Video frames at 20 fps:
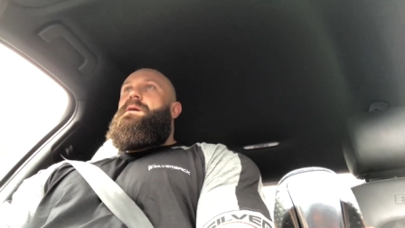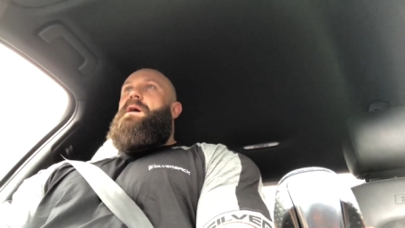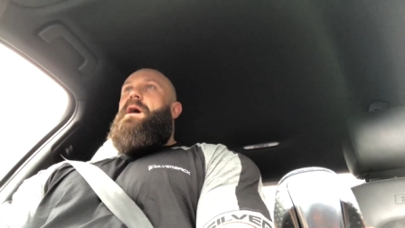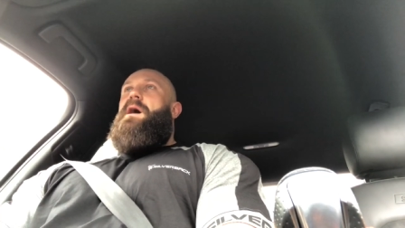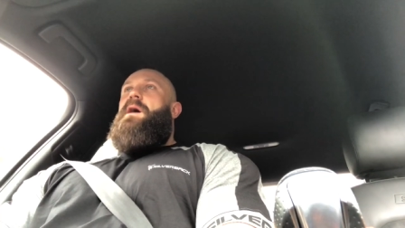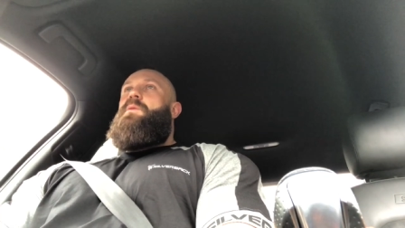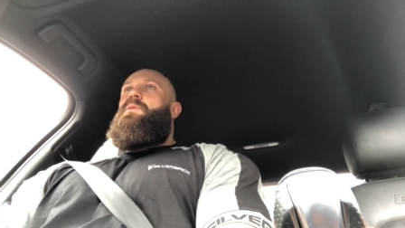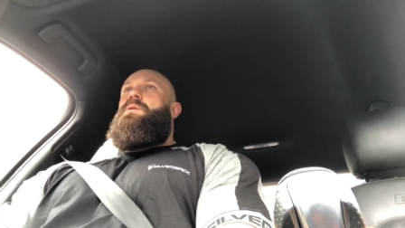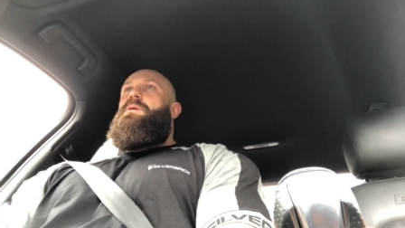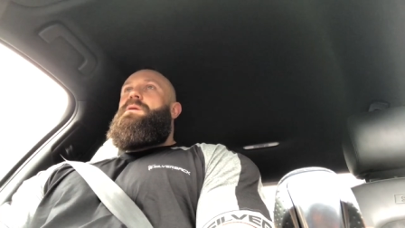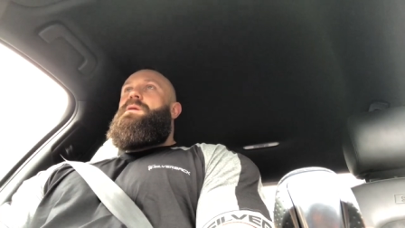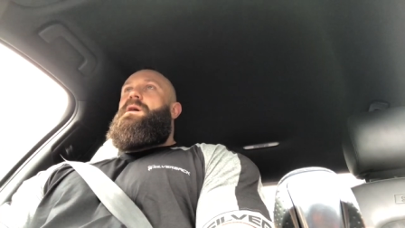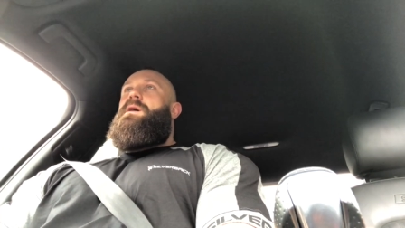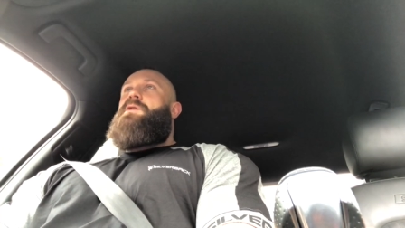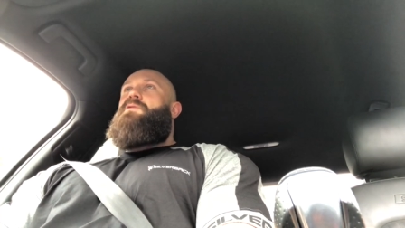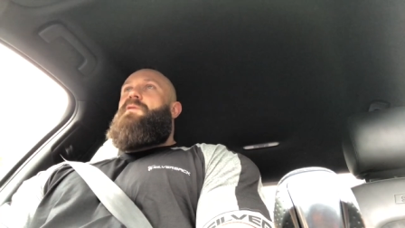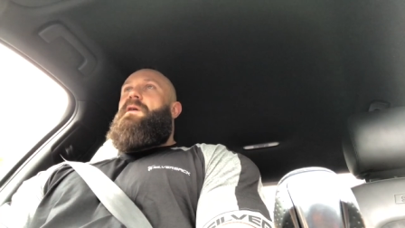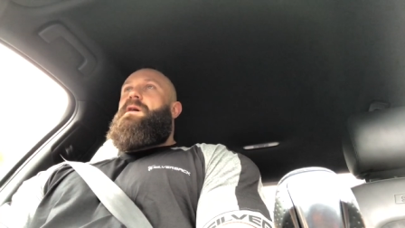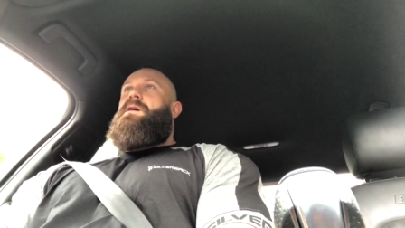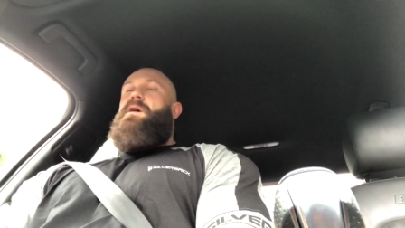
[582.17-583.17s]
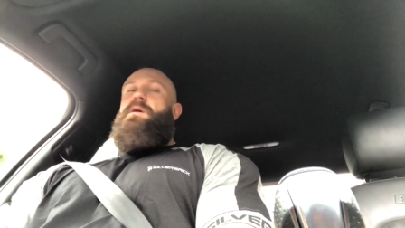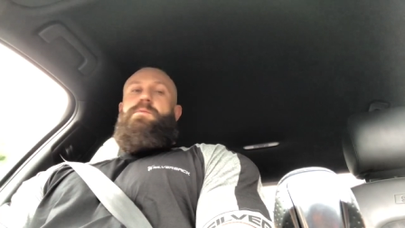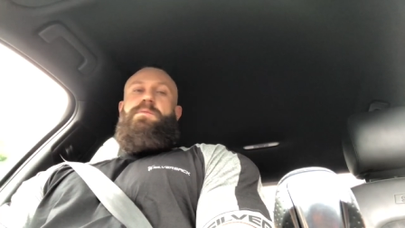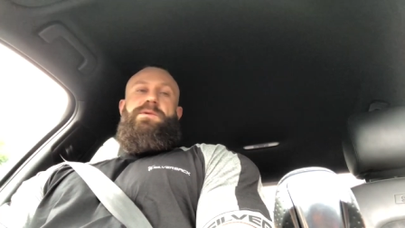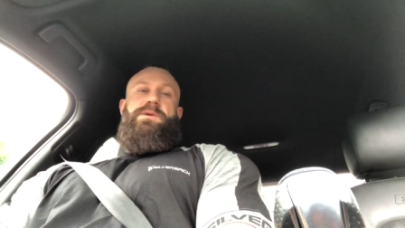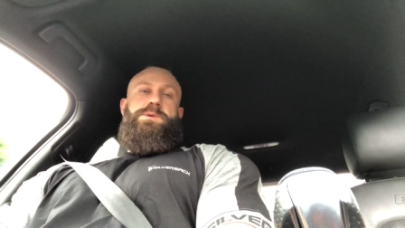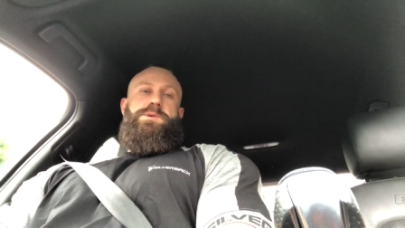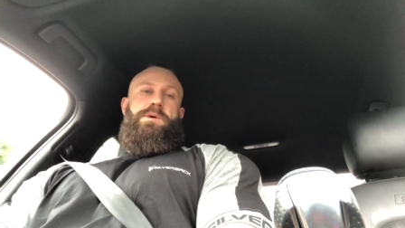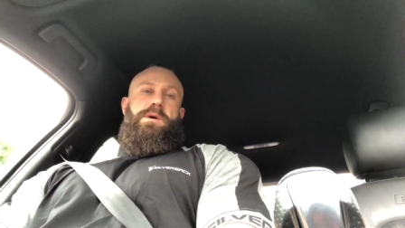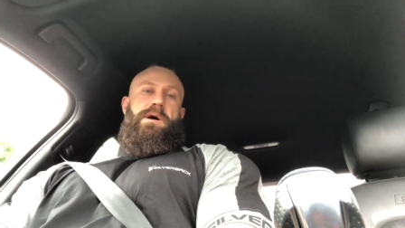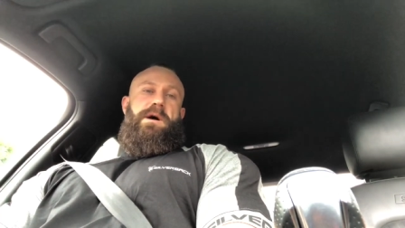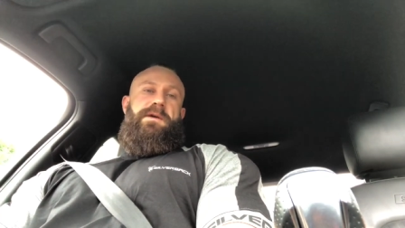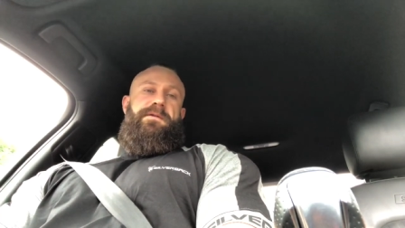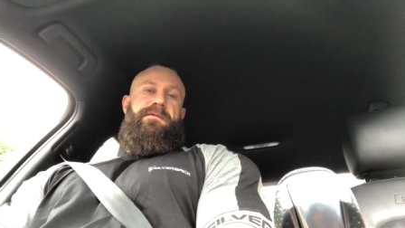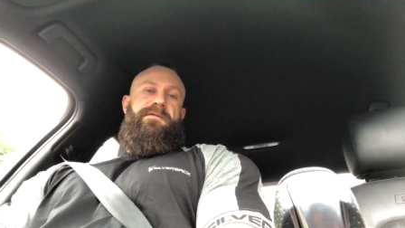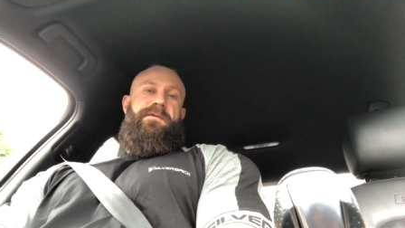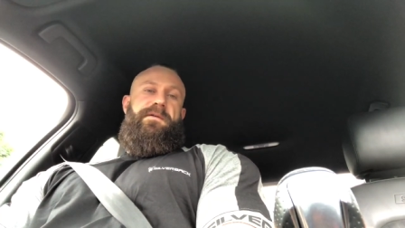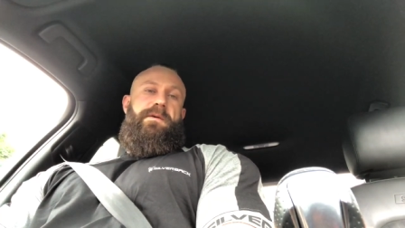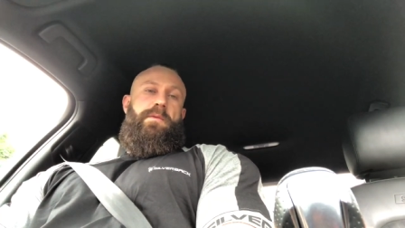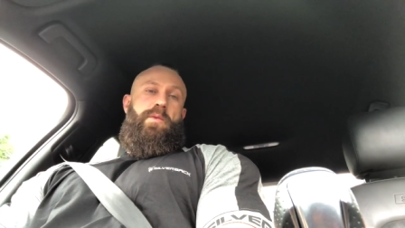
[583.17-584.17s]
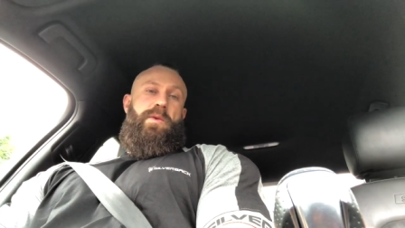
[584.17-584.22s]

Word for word: I will uh, crack on with the drive.